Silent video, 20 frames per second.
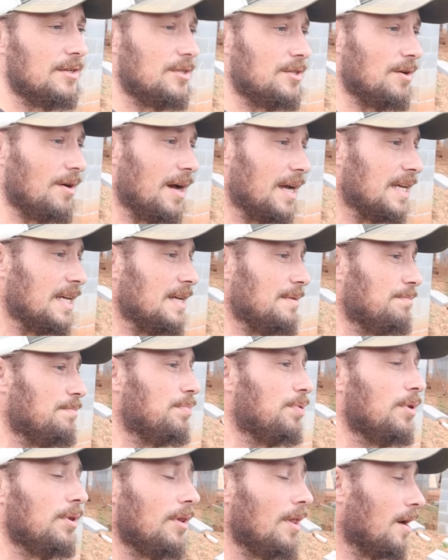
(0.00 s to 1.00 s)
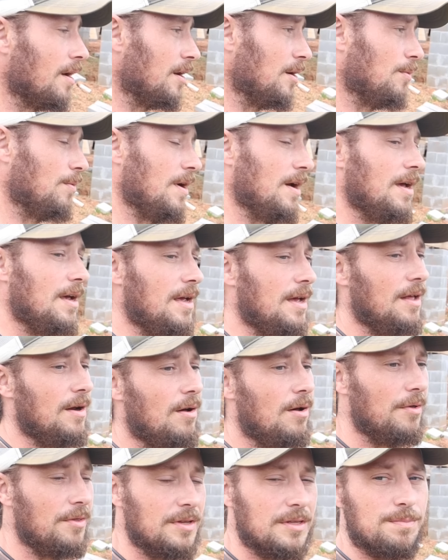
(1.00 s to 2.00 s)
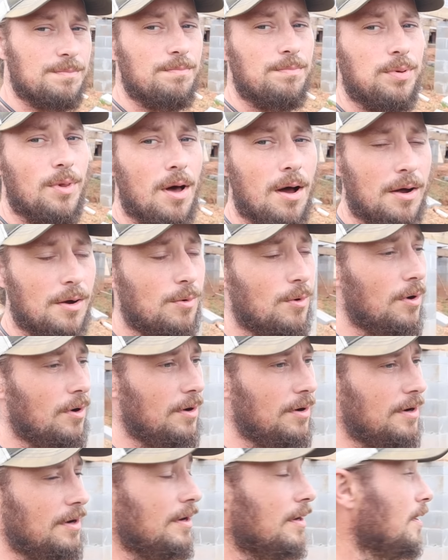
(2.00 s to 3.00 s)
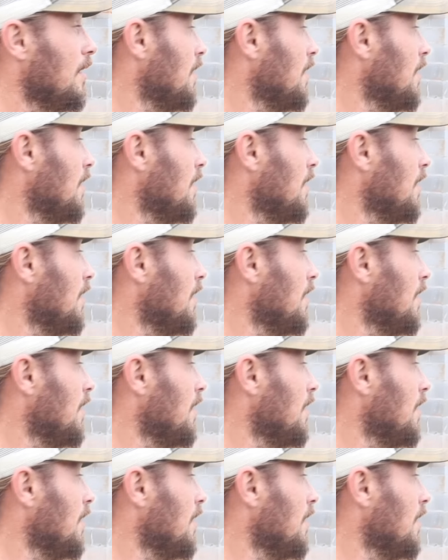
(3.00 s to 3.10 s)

So I keep plugging away at all this block work.